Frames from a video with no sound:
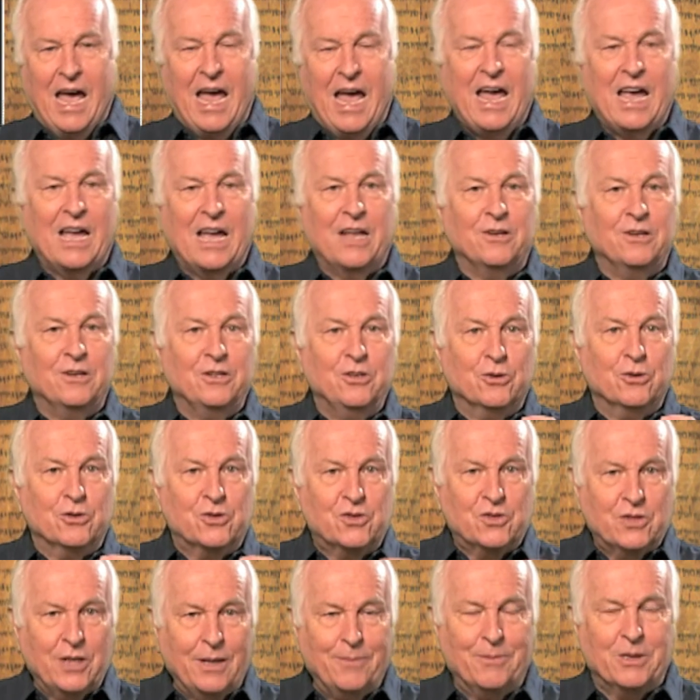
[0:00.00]
And
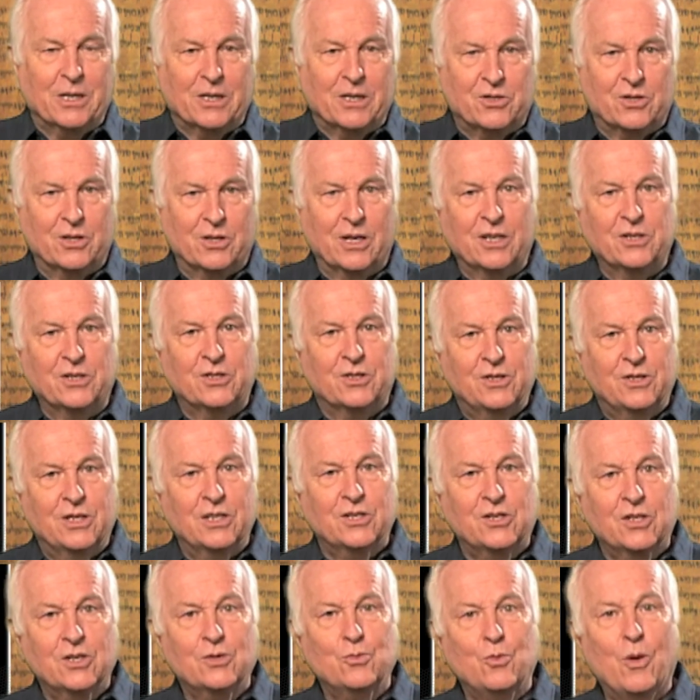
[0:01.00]
Eusebius says
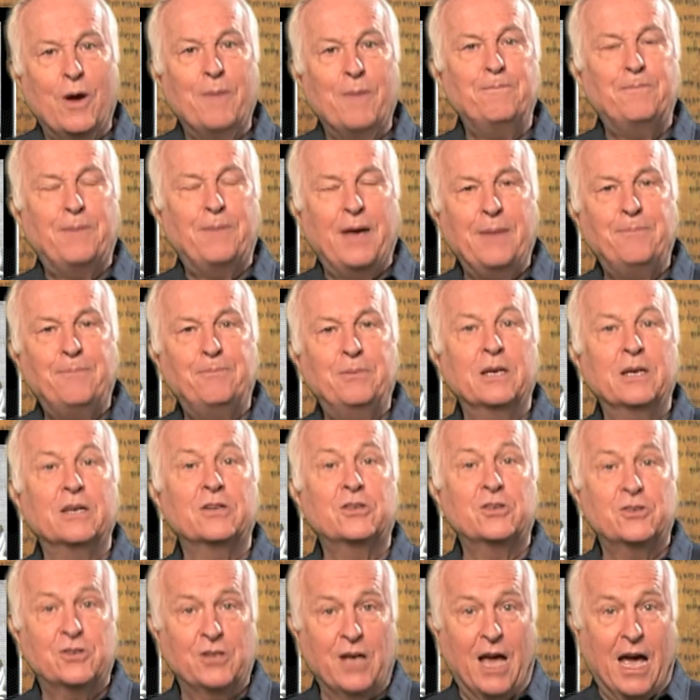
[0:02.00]
this is what
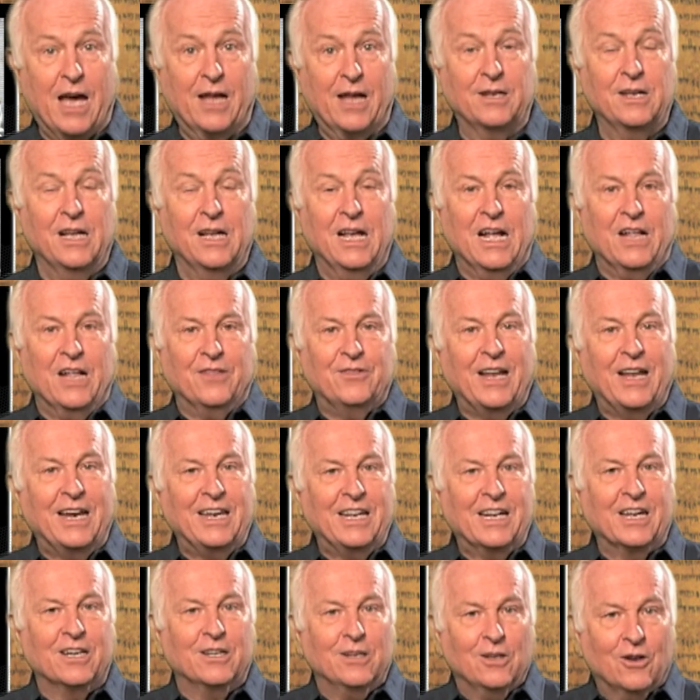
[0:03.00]
Papius said
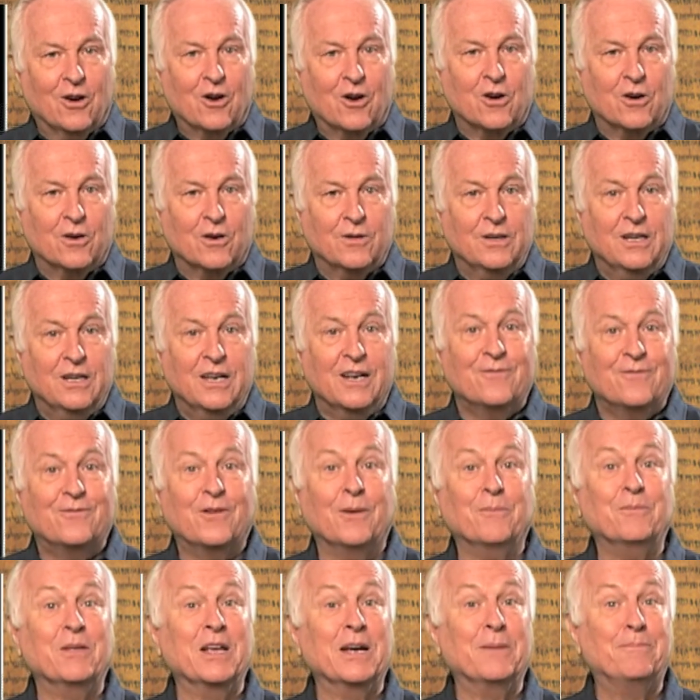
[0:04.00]
that he had learned
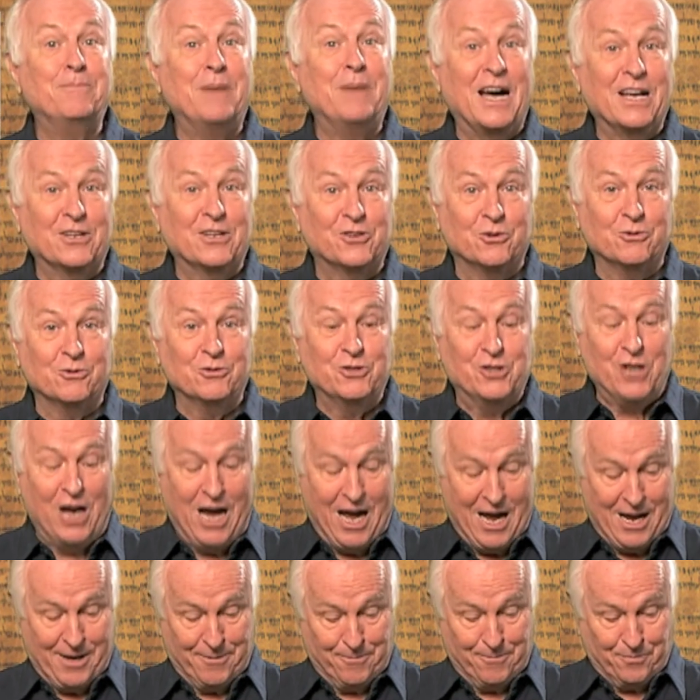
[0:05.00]
from the Apostle
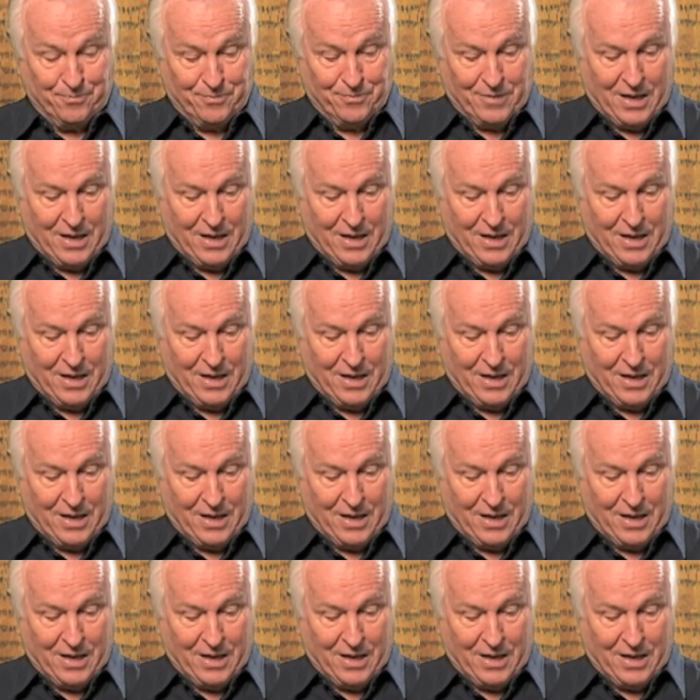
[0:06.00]
John.